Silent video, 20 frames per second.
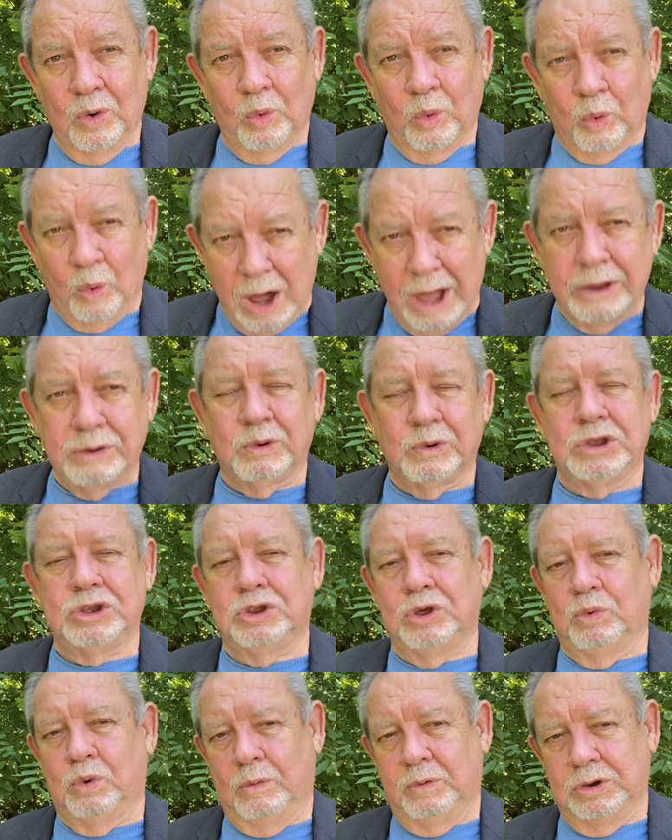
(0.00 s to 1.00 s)
why do we
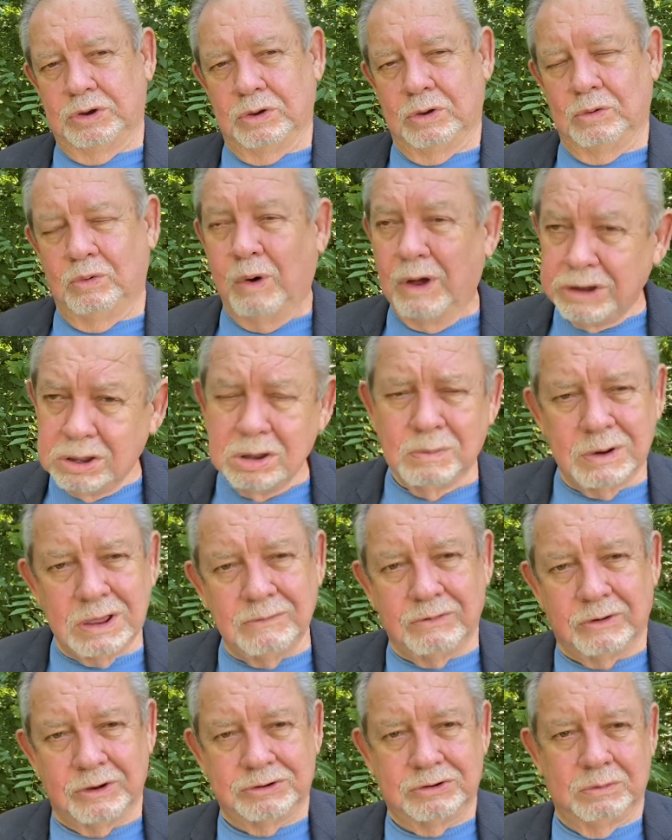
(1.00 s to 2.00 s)
do what we do. Why do you
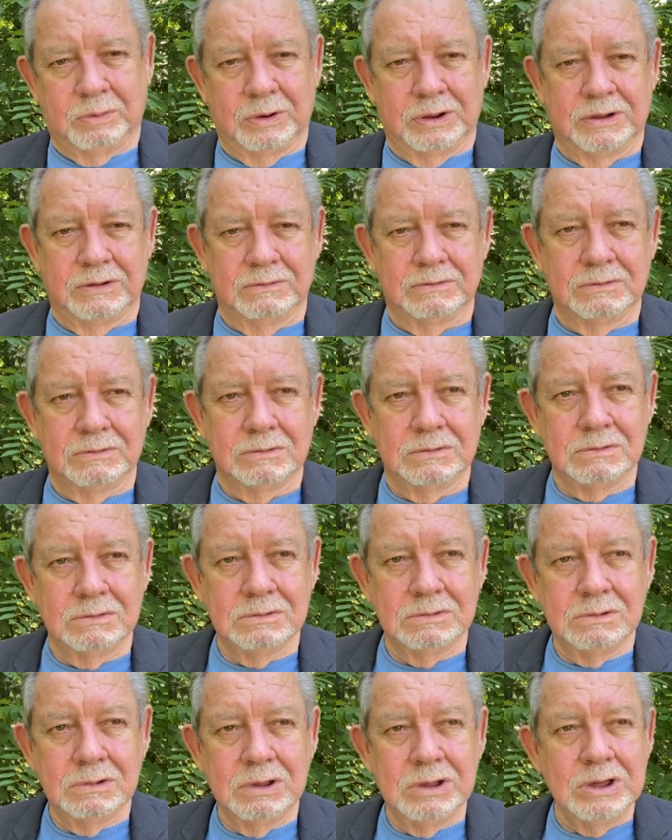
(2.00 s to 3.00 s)
believe what you believe?
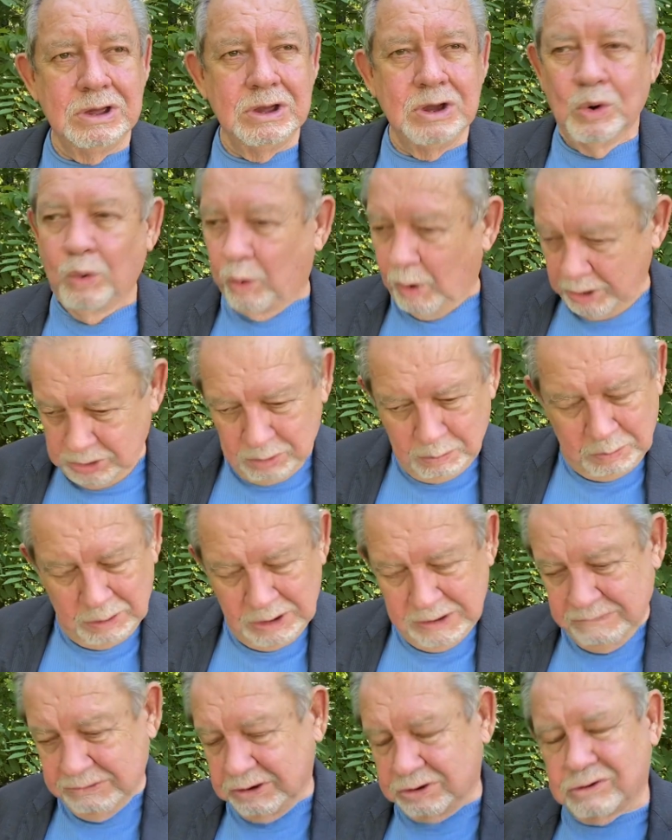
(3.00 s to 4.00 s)
Why do you
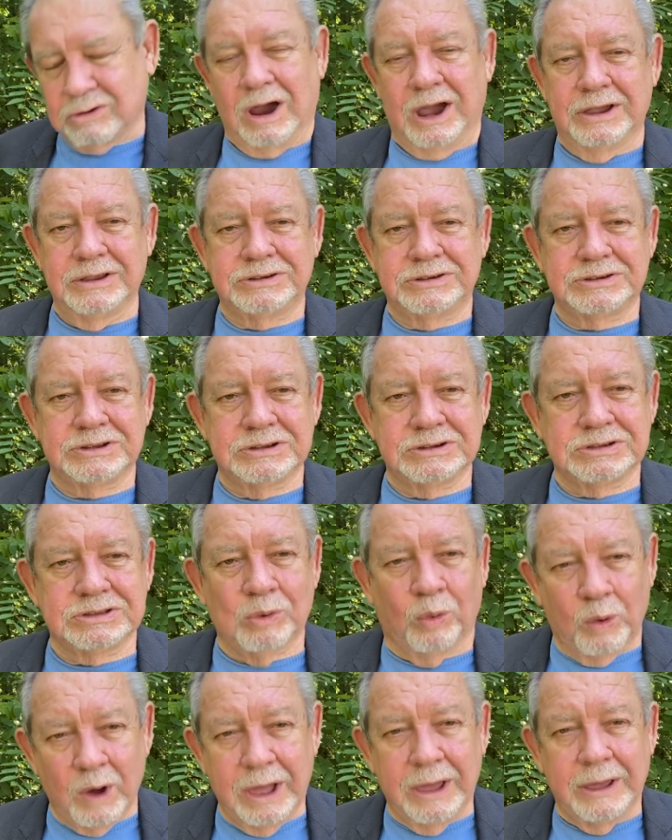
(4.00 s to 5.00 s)
believe that Christ is the
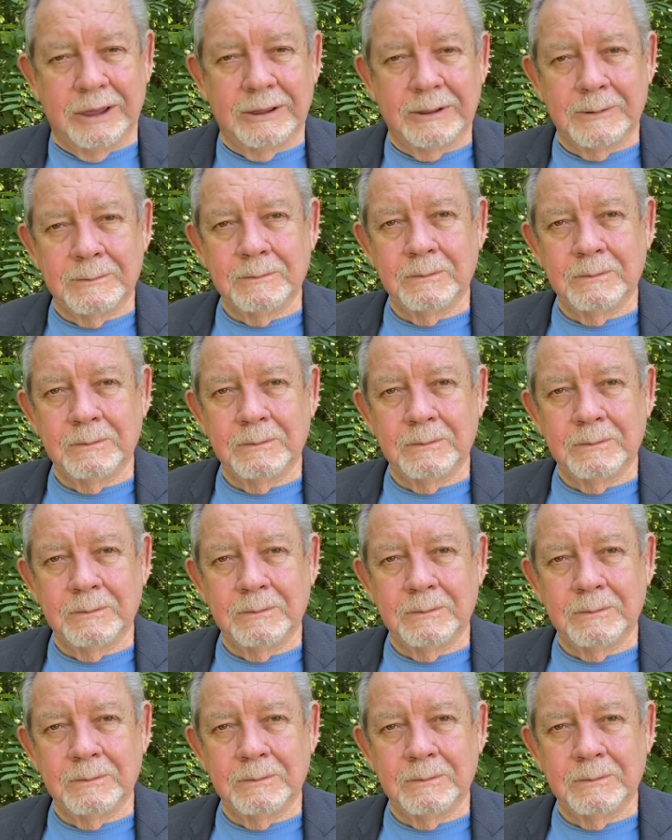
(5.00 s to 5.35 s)
way?